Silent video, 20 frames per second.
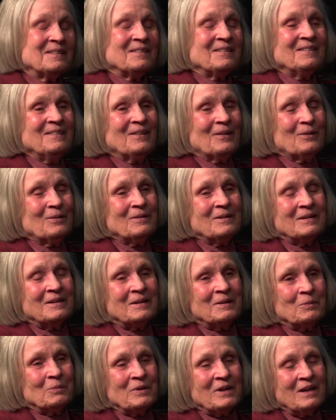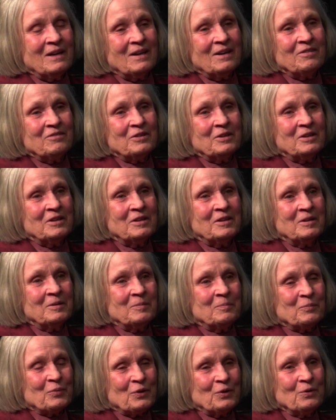You know, we have a
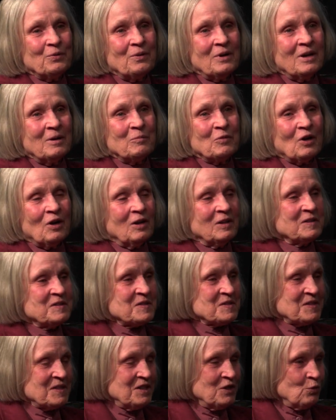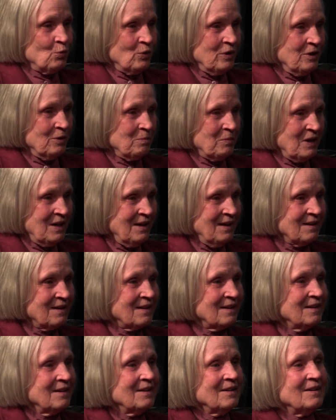program called Seed Winnipeg,
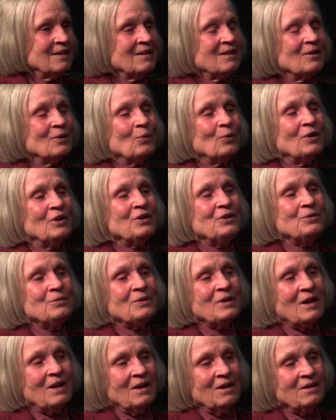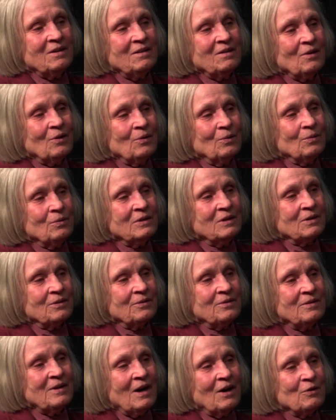mm-hmm. where you can go and
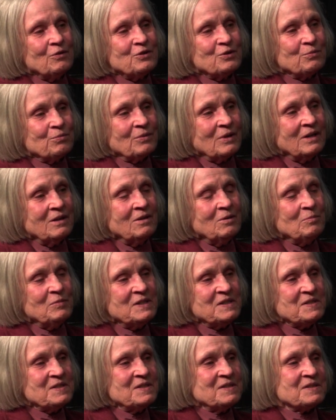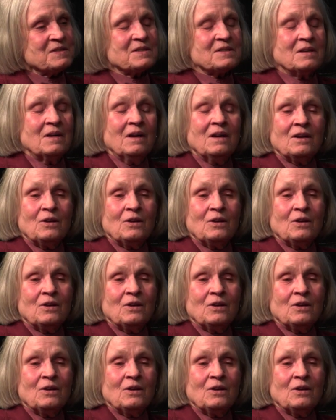learn how to run a business.